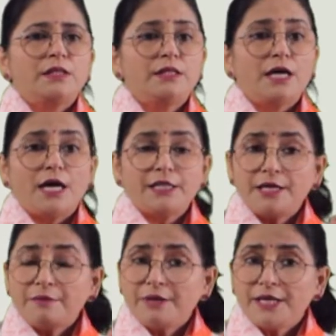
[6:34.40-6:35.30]
The
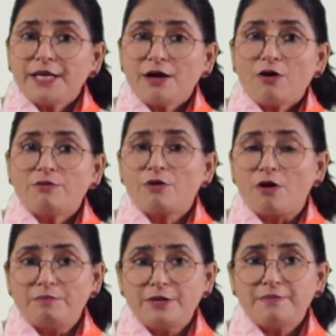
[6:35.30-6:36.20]
other meaning of
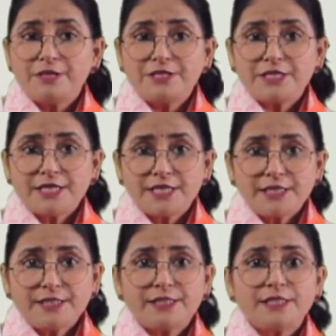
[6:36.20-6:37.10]
complimentary
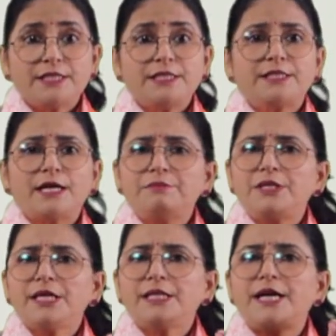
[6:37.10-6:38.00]
is
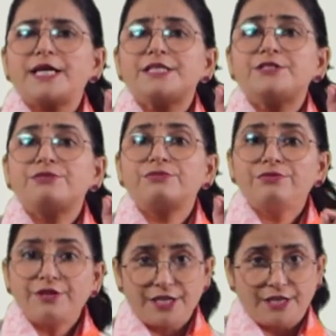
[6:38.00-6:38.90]
something that is
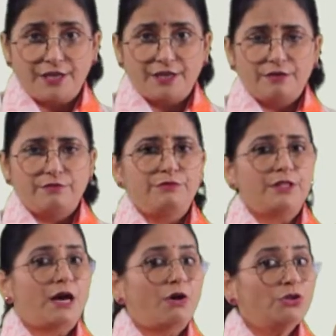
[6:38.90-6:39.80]
free
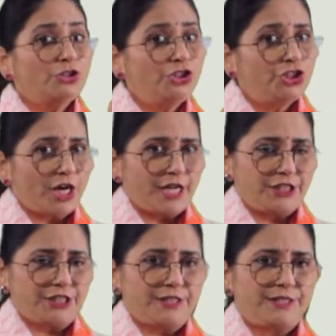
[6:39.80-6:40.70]
without
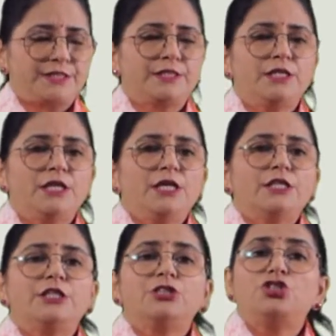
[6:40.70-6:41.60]
charges.
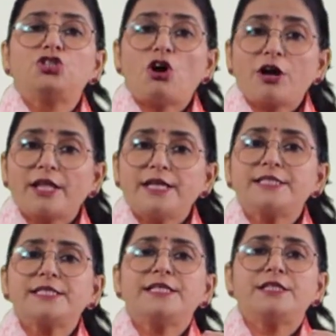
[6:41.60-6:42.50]
The chocolates
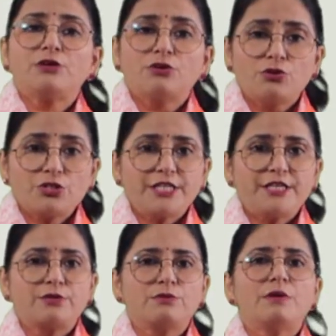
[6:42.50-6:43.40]
in the hotel
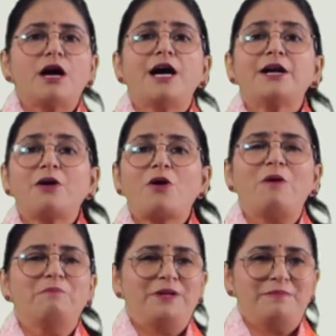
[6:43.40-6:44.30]
room are
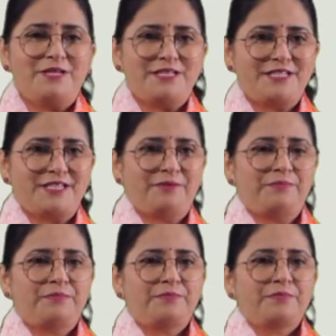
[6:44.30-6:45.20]
complimentary.
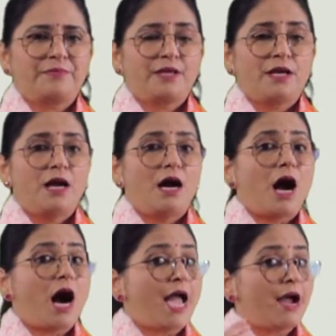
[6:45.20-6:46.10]

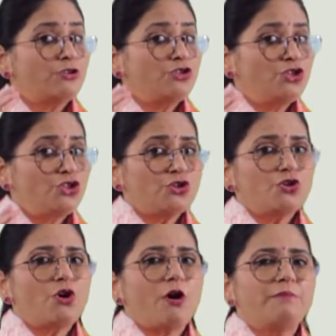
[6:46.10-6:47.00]
I have 2
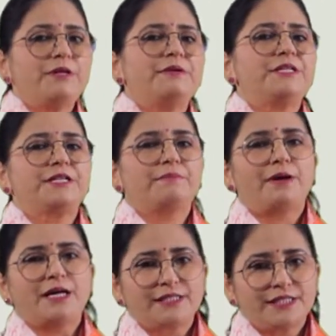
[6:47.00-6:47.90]
complimentary
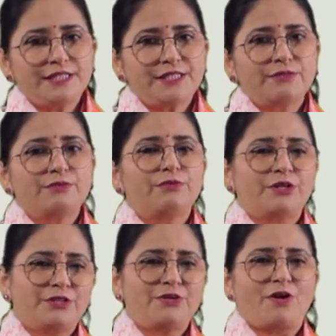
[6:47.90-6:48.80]
passes for
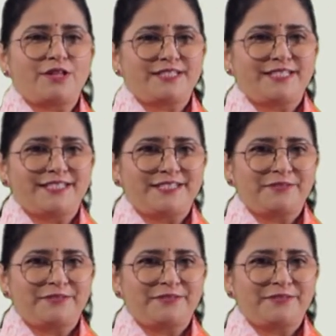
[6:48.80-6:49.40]
the concert.